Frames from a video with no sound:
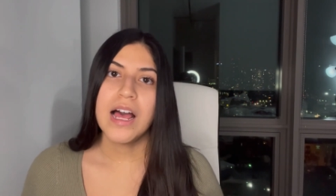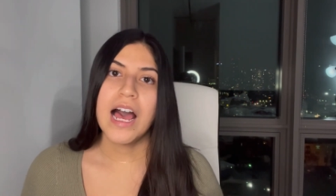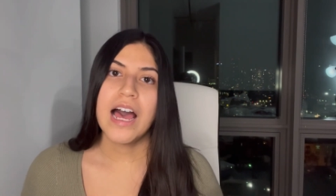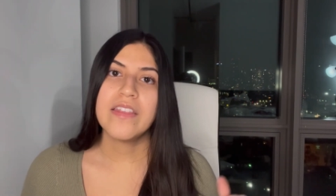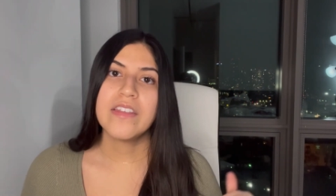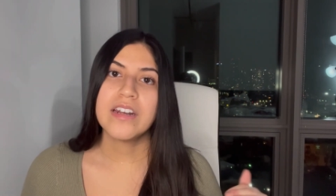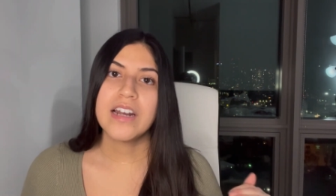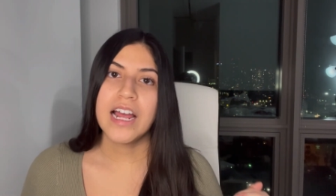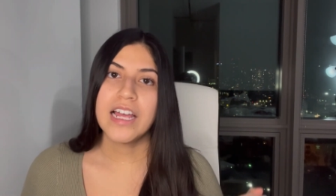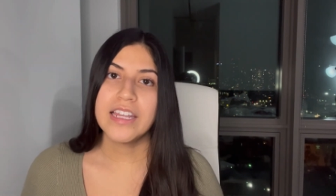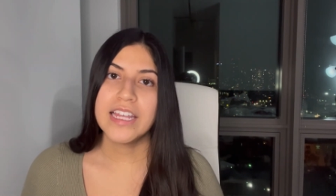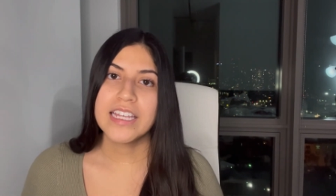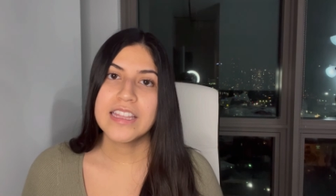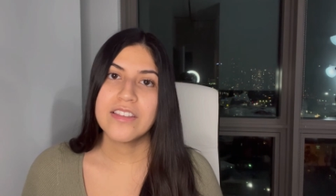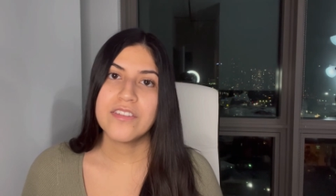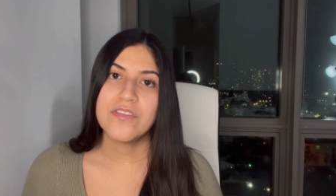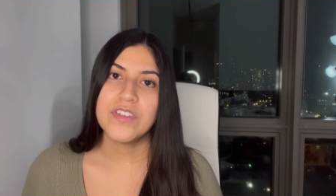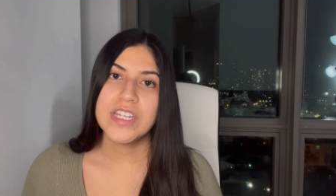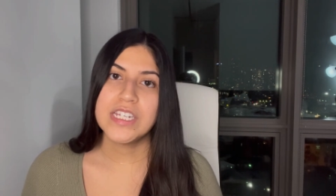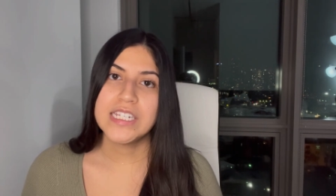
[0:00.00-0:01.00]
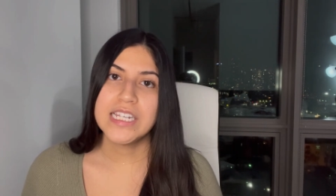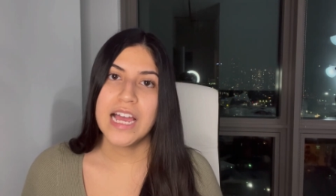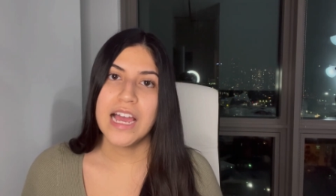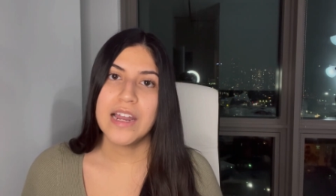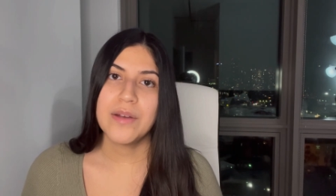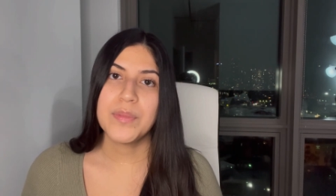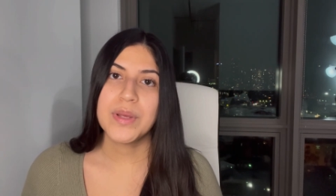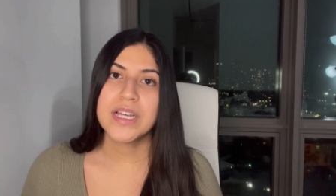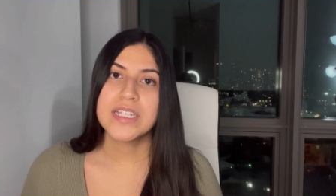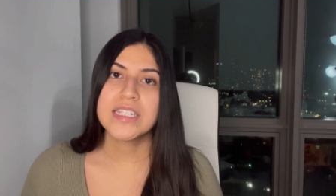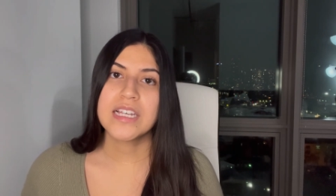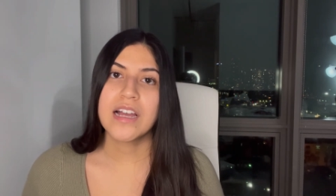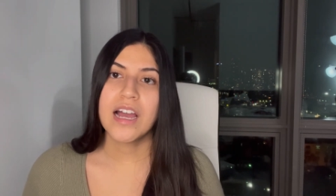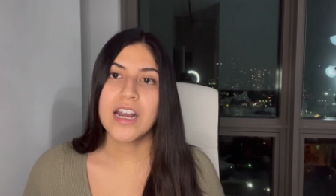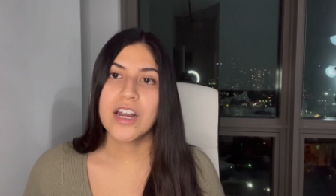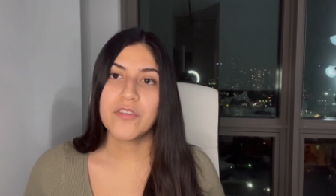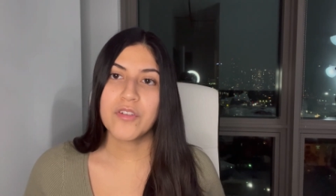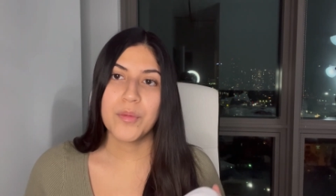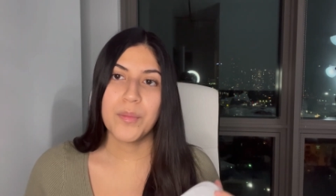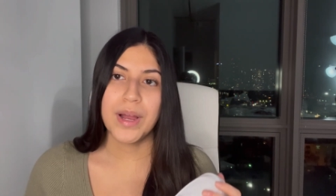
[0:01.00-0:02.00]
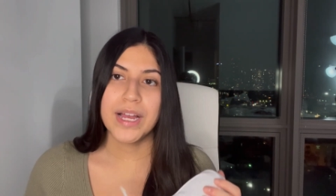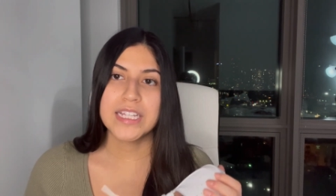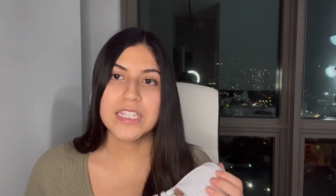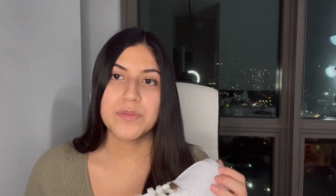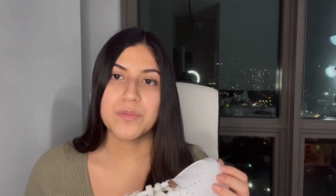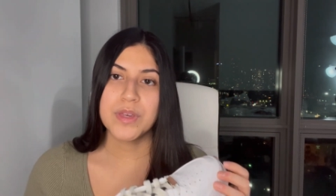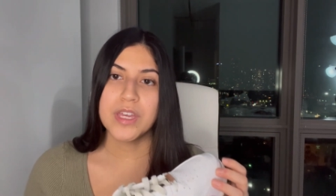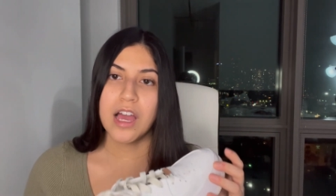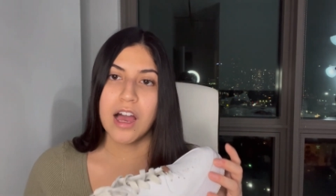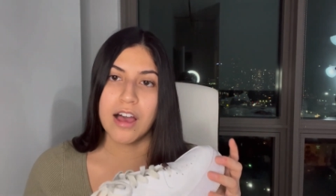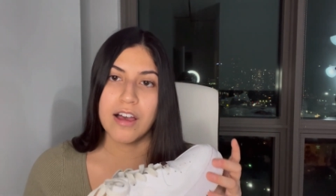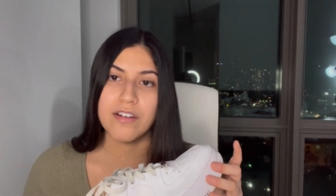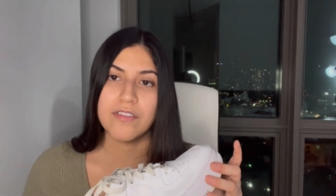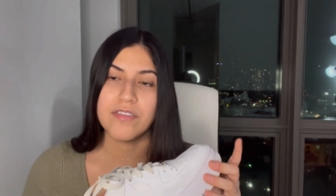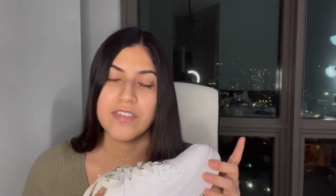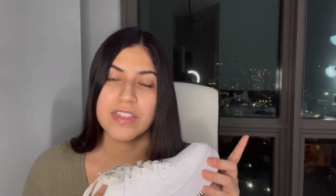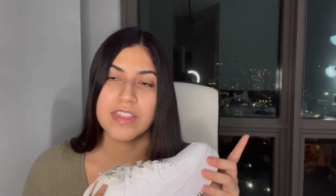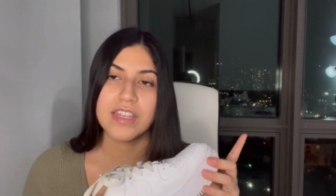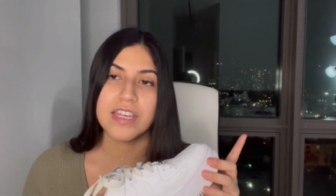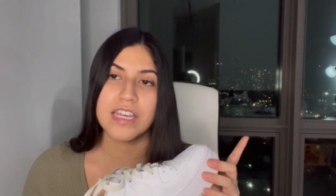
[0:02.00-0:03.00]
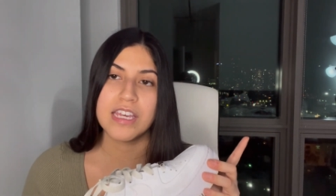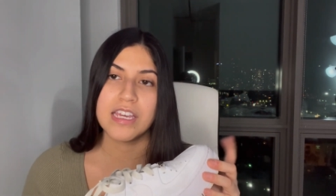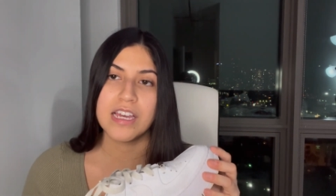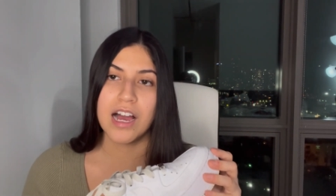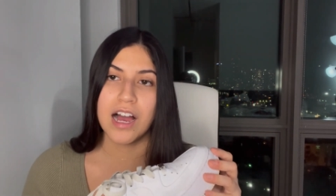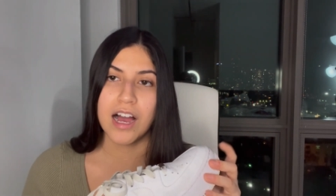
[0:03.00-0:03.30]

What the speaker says: and then I like the V10 because it kind of reminds me of the